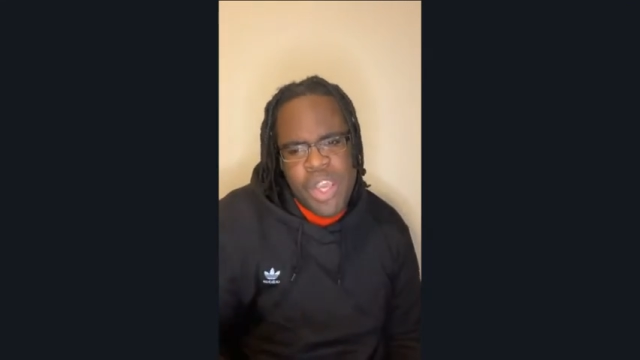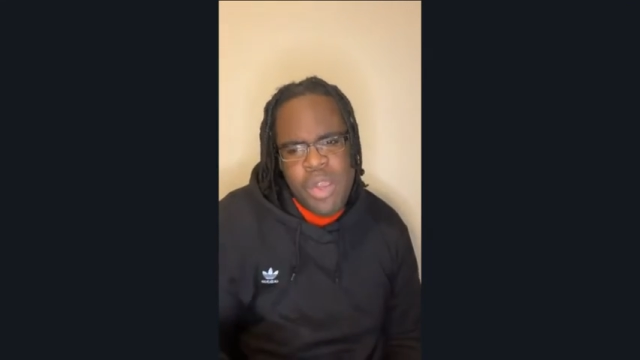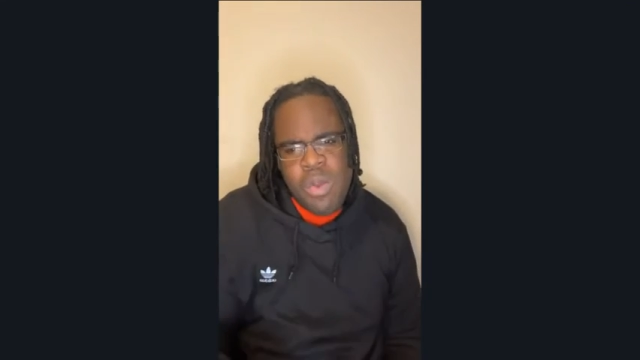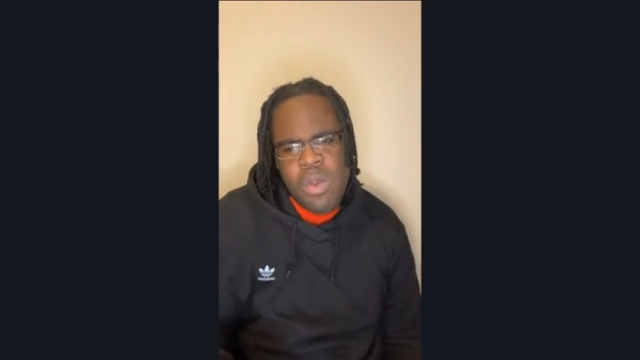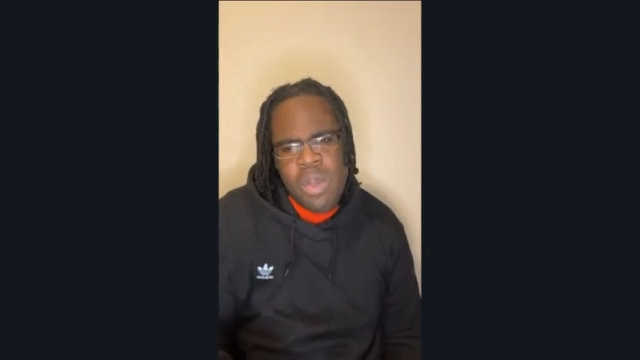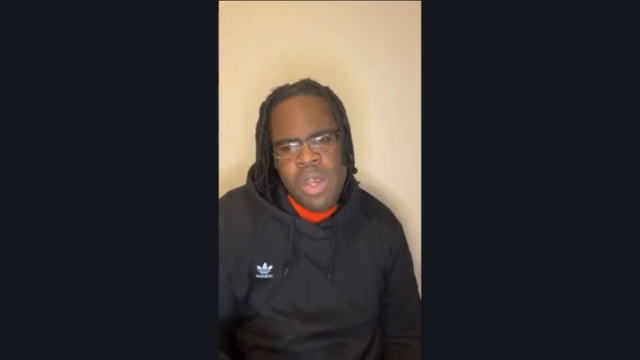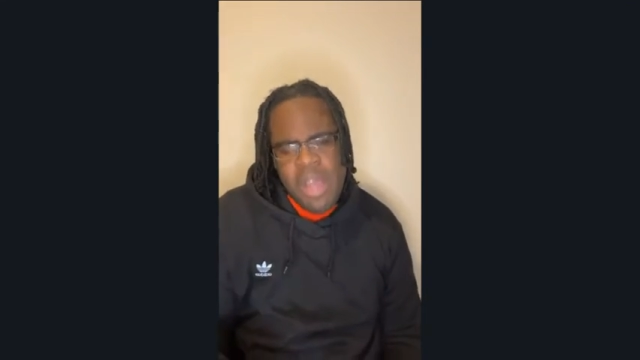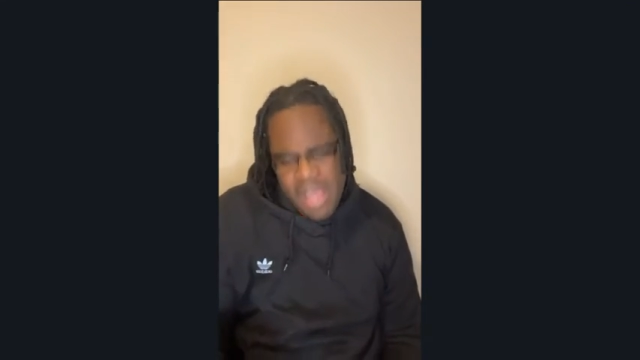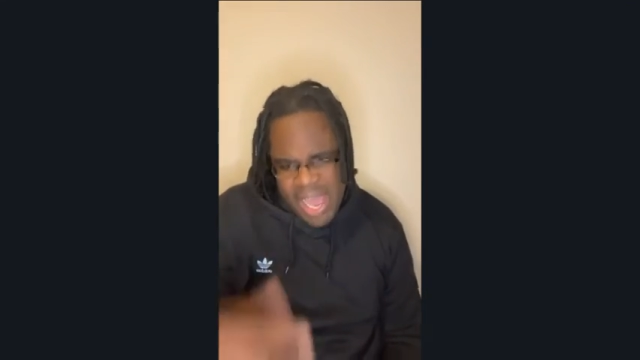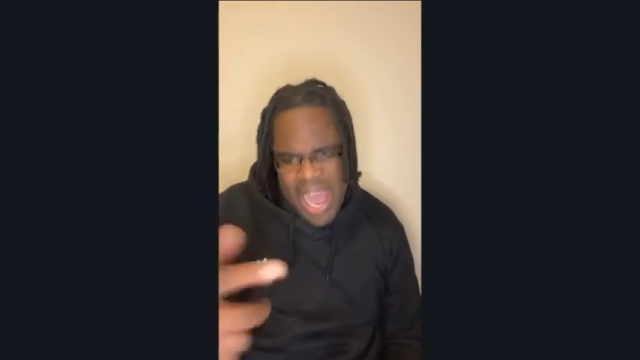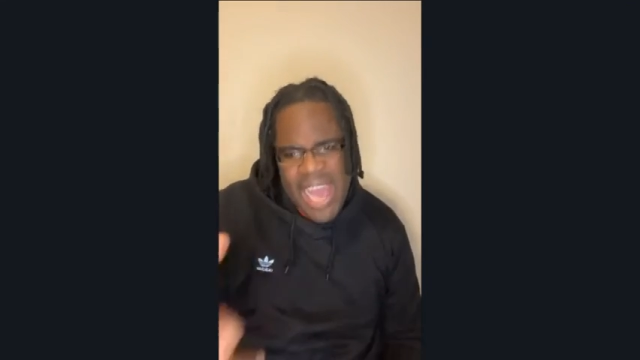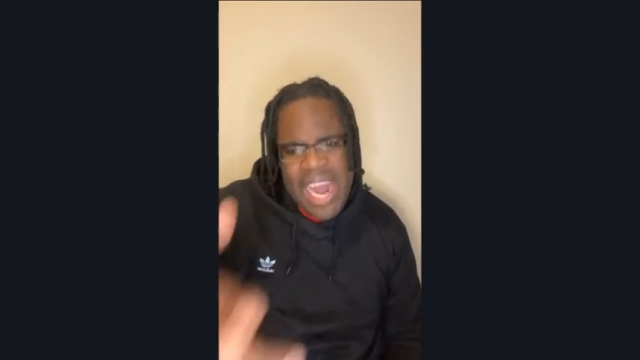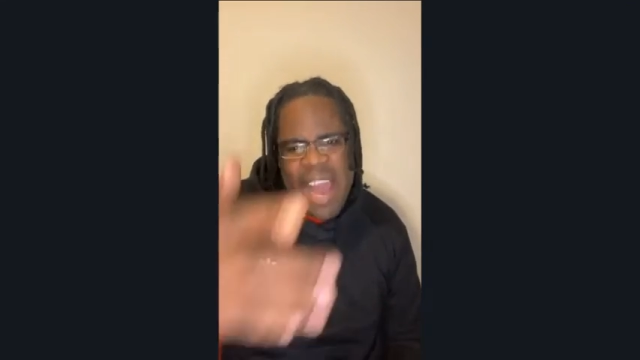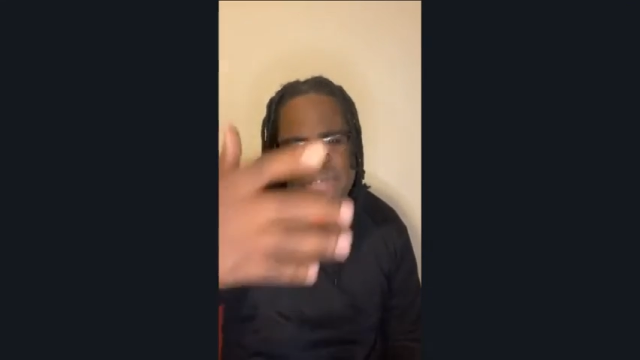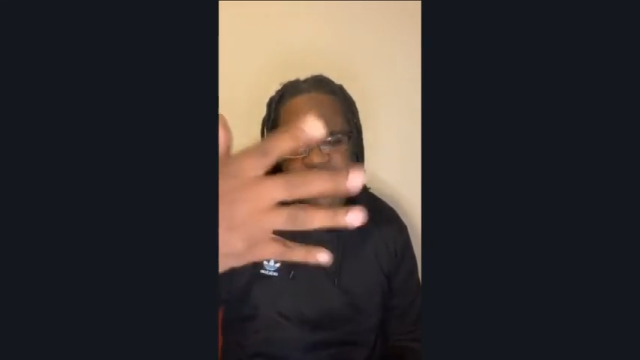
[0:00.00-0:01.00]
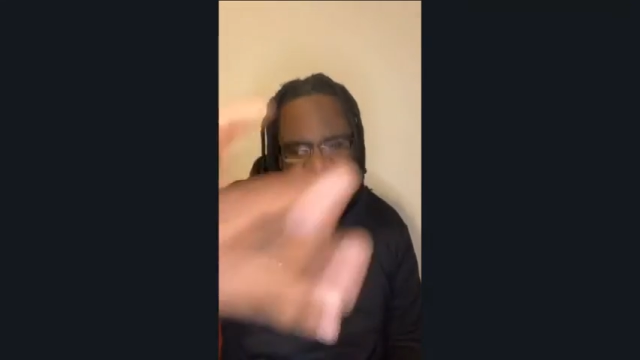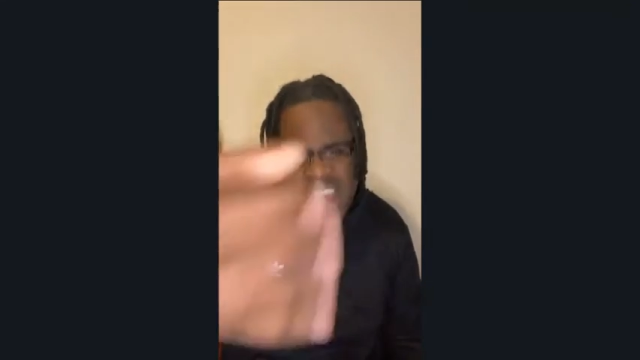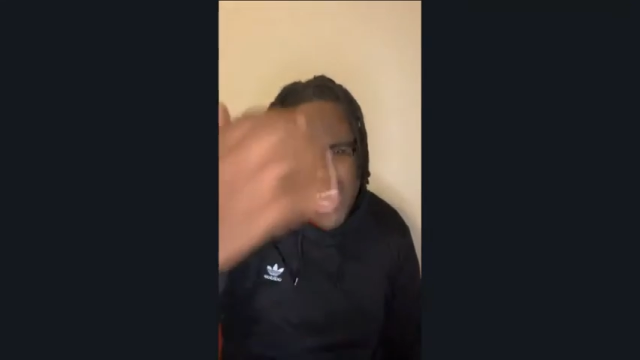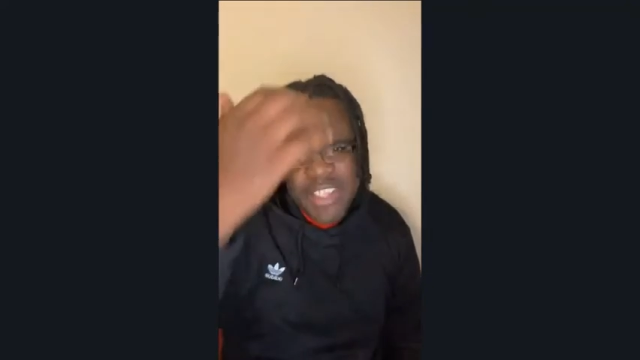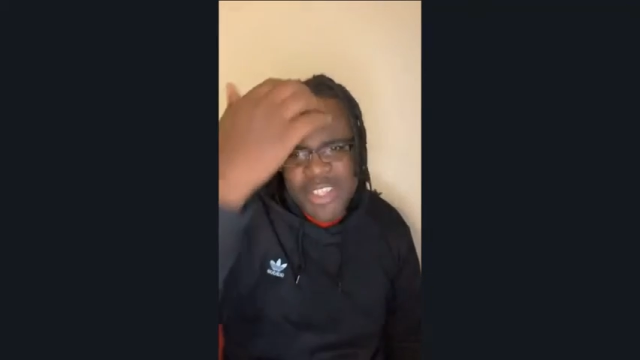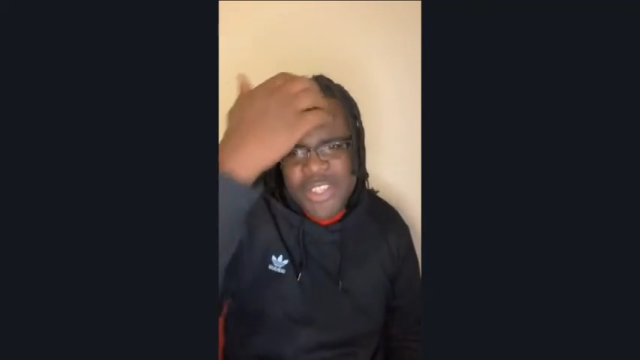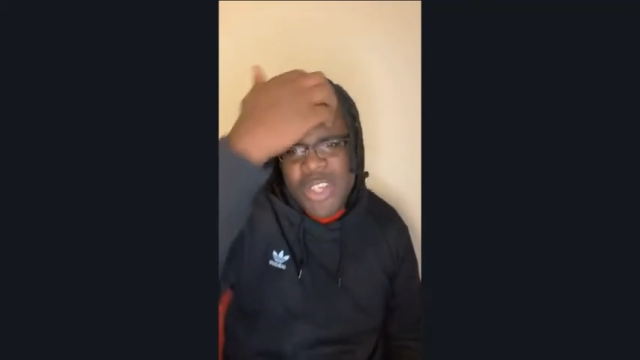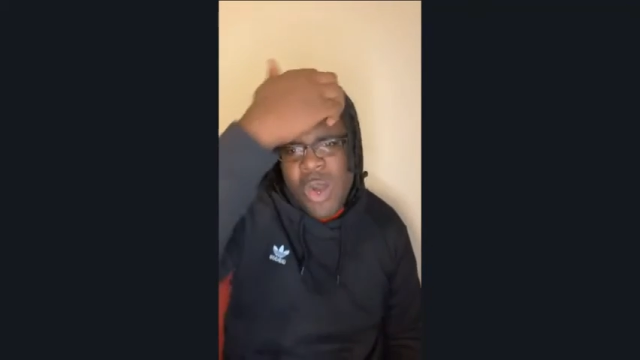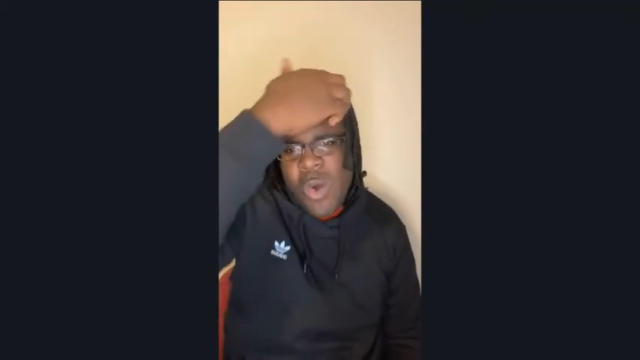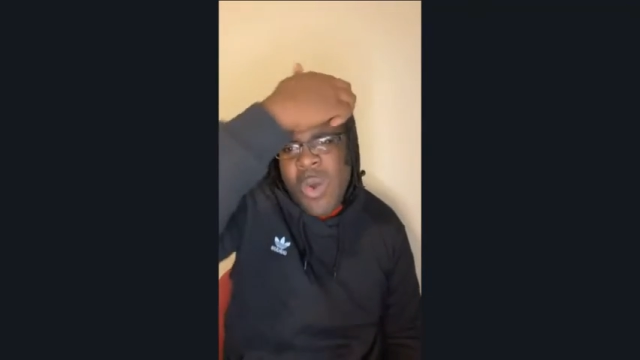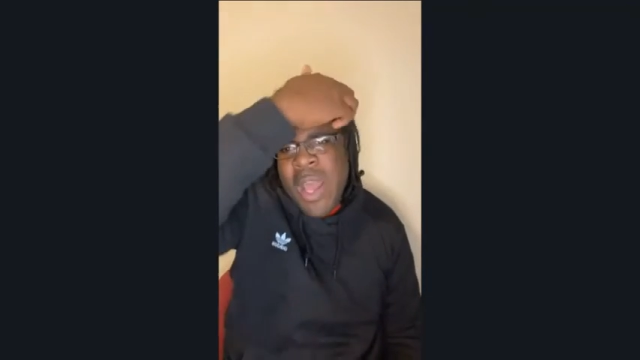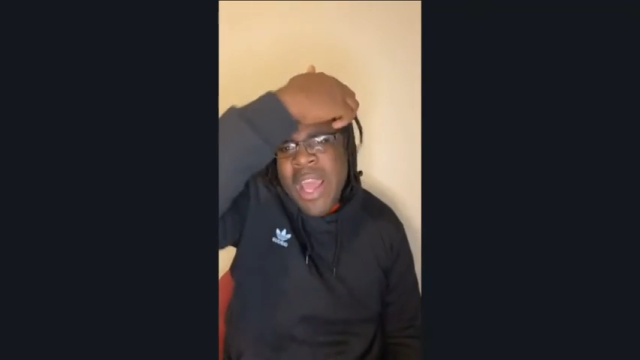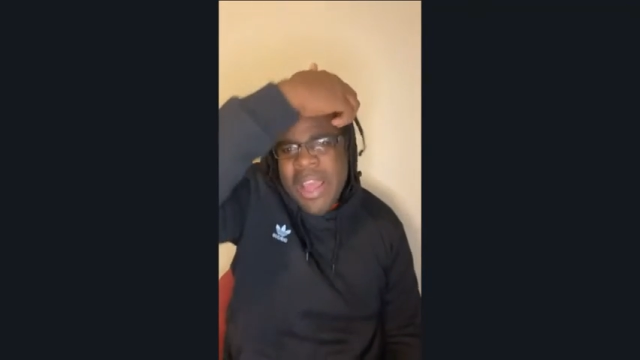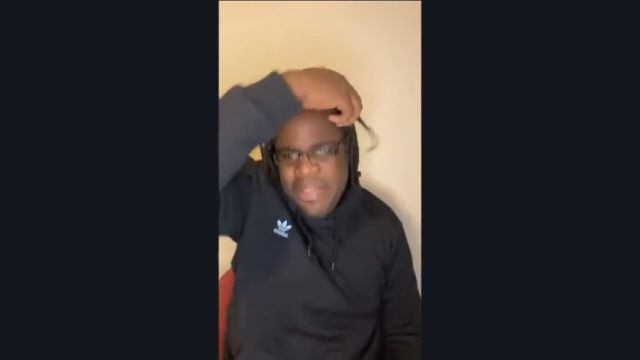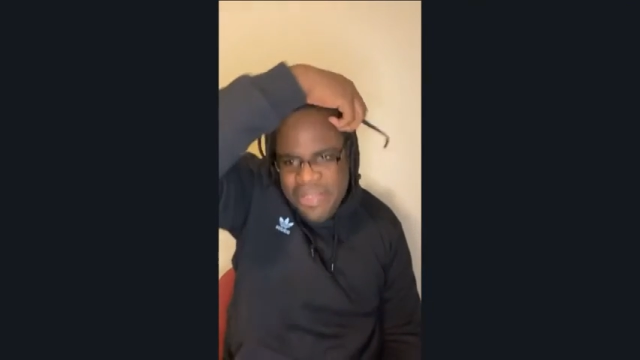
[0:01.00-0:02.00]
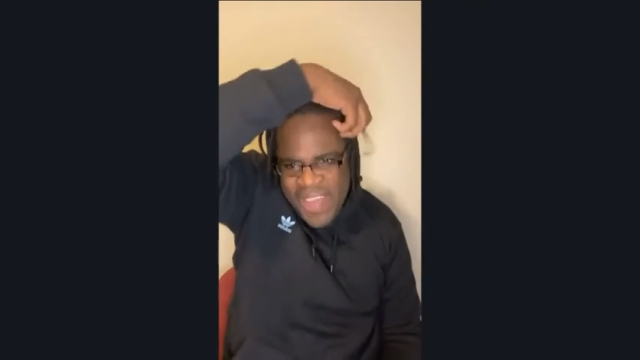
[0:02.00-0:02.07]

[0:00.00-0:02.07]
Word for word: you, and I've done so.